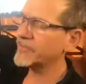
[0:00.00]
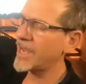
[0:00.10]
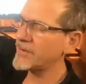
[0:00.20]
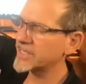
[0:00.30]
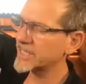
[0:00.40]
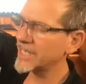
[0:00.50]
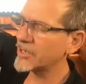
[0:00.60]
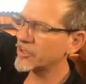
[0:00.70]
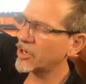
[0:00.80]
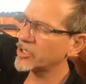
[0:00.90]
around us, allow
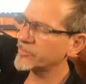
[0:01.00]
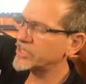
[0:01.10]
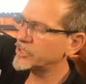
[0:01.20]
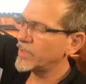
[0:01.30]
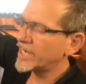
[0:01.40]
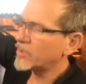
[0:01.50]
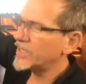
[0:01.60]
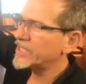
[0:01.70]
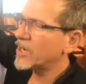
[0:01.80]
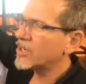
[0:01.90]
your heartbeat to echo
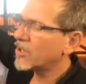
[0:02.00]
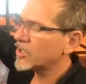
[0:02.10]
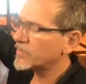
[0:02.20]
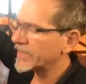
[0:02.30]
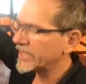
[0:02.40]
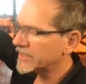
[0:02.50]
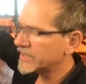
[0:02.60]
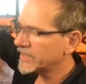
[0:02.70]
in our heartbeat,